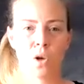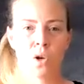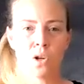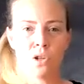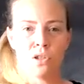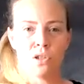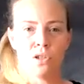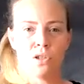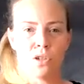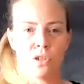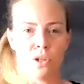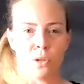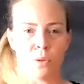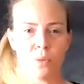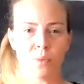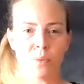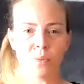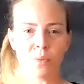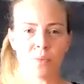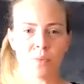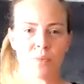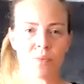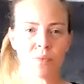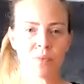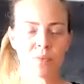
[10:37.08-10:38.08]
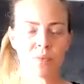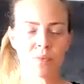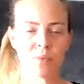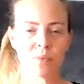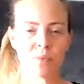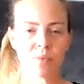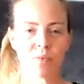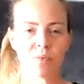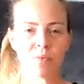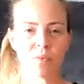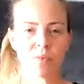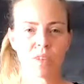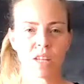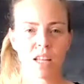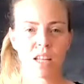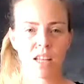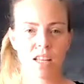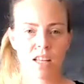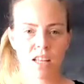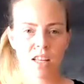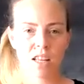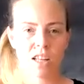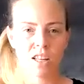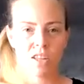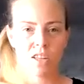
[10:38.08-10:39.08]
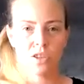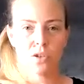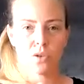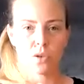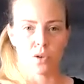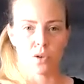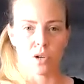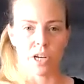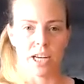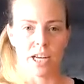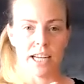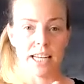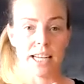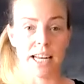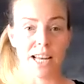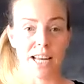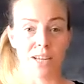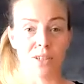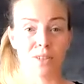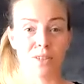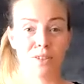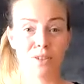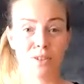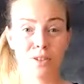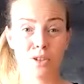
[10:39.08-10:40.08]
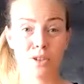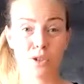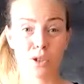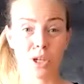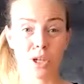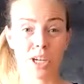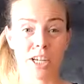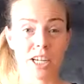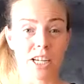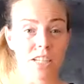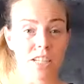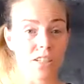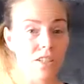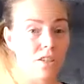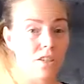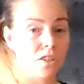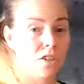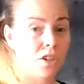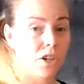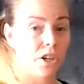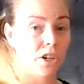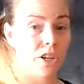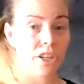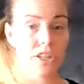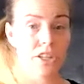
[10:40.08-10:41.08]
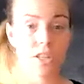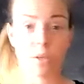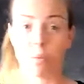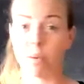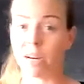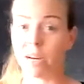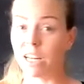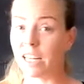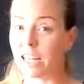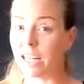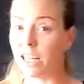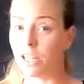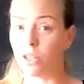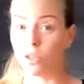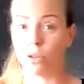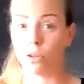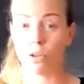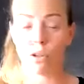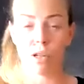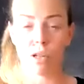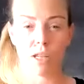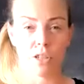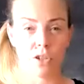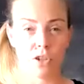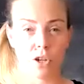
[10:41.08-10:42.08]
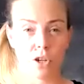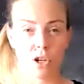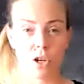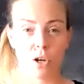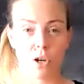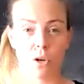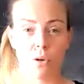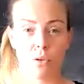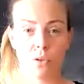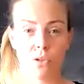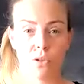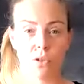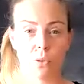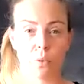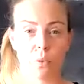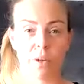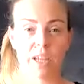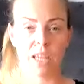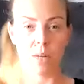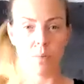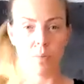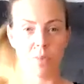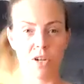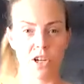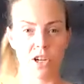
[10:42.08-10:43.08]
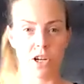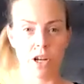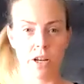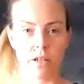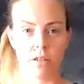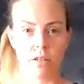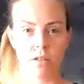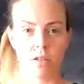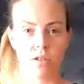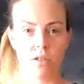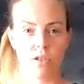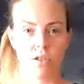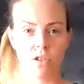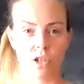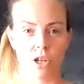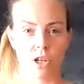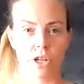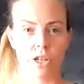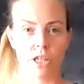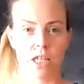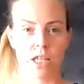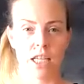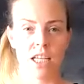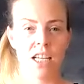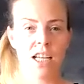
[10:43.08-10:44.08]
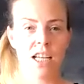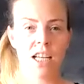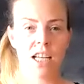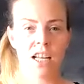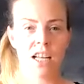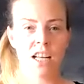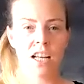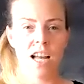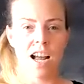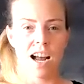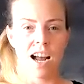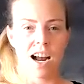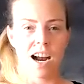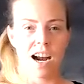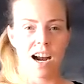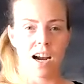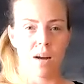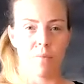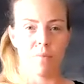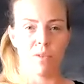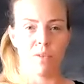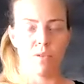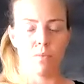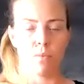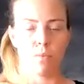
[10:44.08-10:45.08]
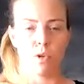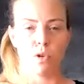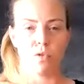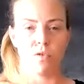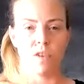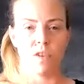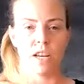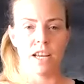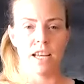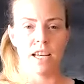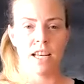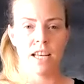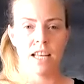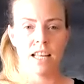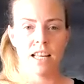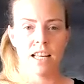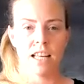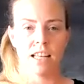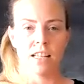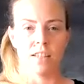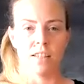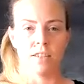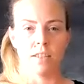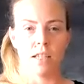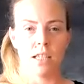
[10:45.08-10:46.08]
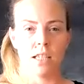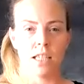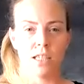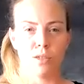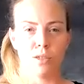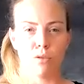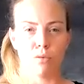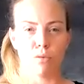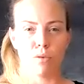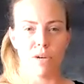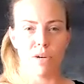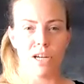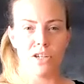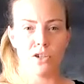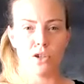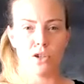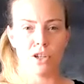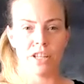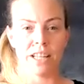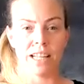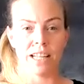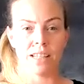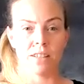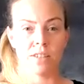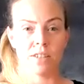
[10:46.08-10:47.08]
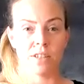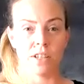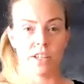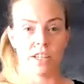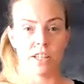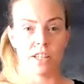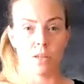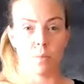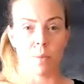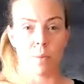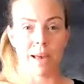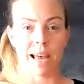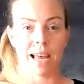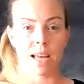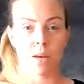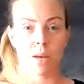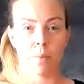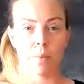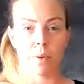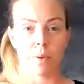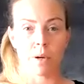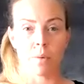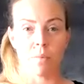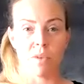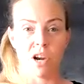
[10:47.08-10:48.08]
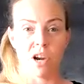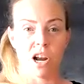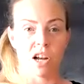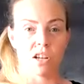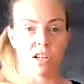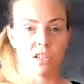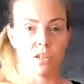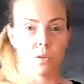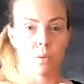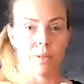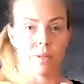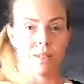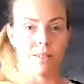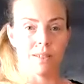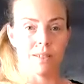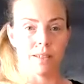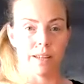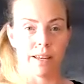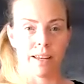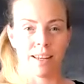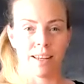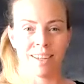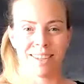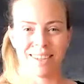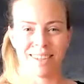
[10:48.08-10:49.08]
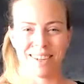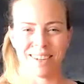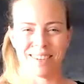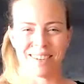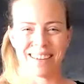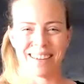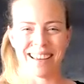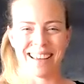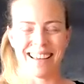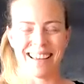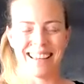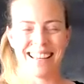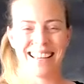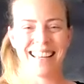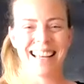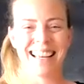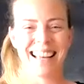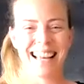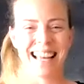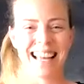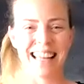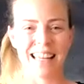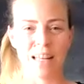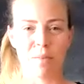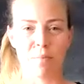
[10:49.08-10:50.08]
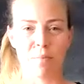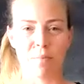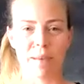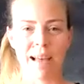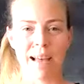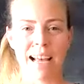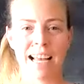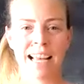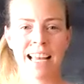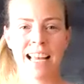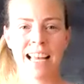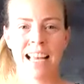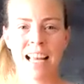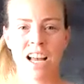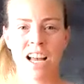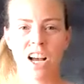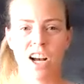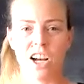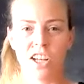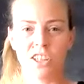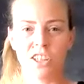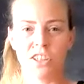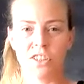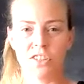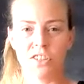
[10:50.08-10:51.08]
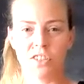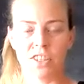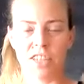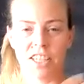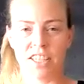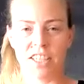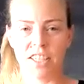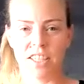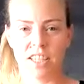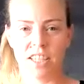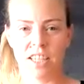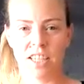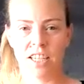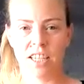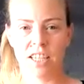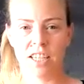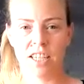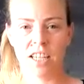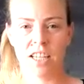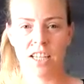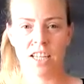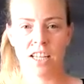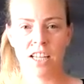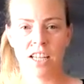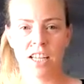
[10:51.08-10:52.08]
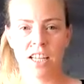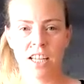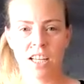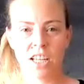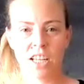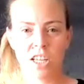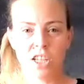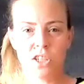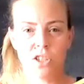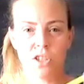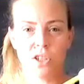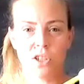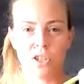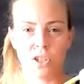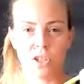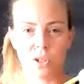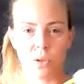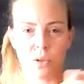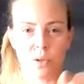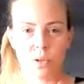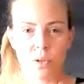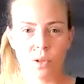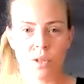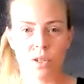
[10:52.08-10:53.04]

2, 3. Now, try not to turn the body at all as you go, so we're keeping nice and sturdy. Arm is moving. There's a little reach in that side of the back, but I'm not twisting. Okay, and then back, other side. 2,